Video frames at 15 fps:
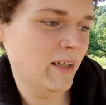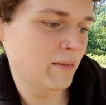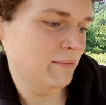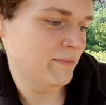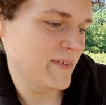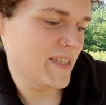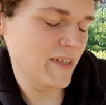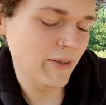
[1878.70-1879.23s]

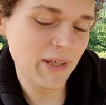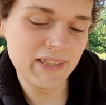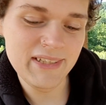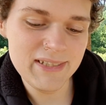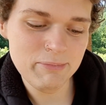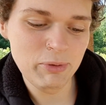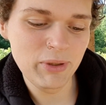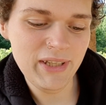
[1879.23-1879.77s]
So at this
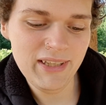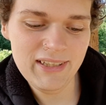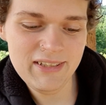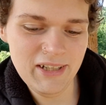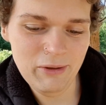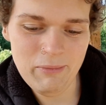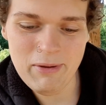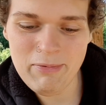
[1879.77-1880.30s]
point,
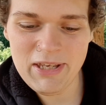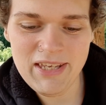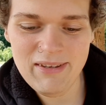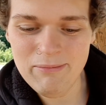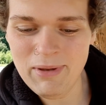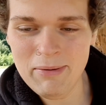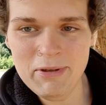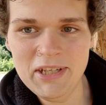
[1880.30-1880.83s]
maybe it
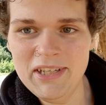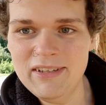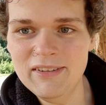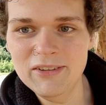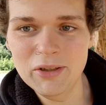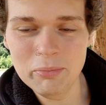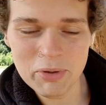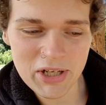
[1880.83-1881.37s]
needed a
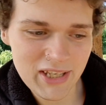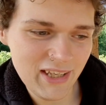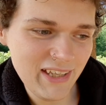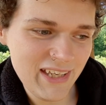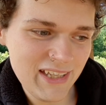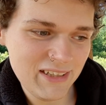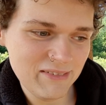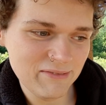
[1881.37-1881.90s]
little breaking
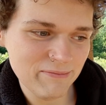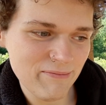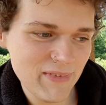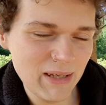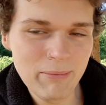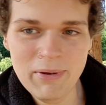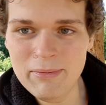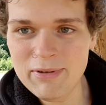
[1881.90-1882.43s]
in.
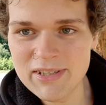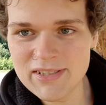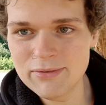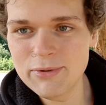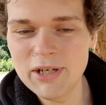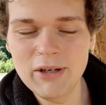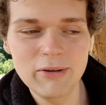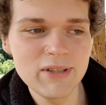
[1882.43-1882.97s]
Maybe it's the
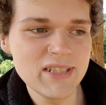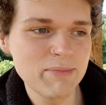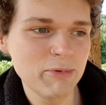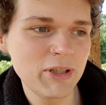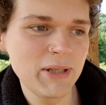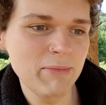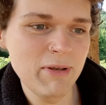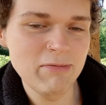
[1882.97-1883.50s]
recoil
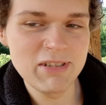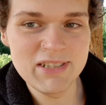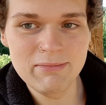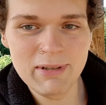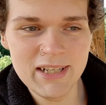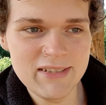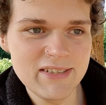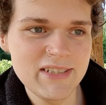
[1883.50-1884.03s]
spring. Maybe it's the
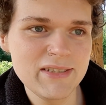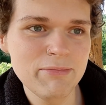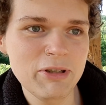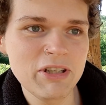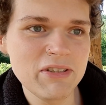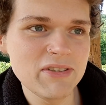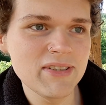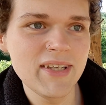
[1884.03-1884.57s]
magazine
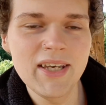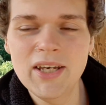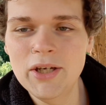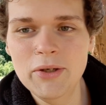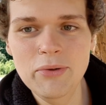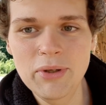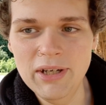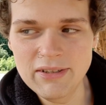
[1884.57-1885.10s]
springs.
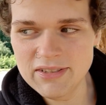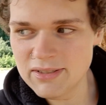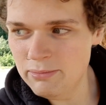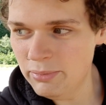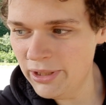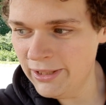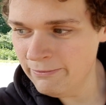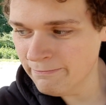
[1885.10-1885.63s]
Who knows?
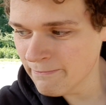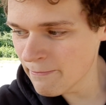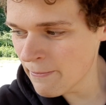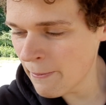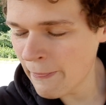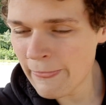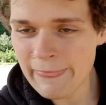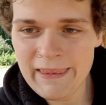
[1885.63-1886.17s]
But
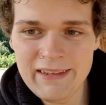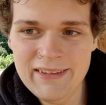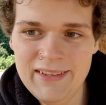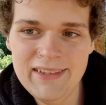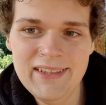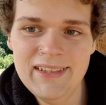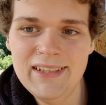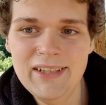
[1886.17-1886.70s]

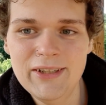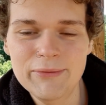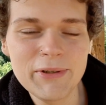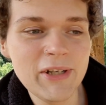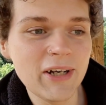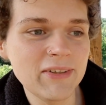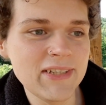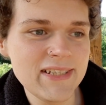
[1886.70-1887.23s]

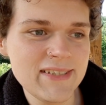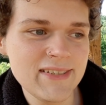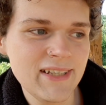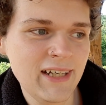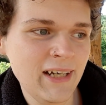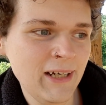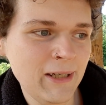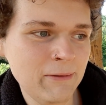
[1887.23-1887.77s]
regardless,
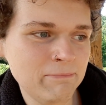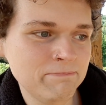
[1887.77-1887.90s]
I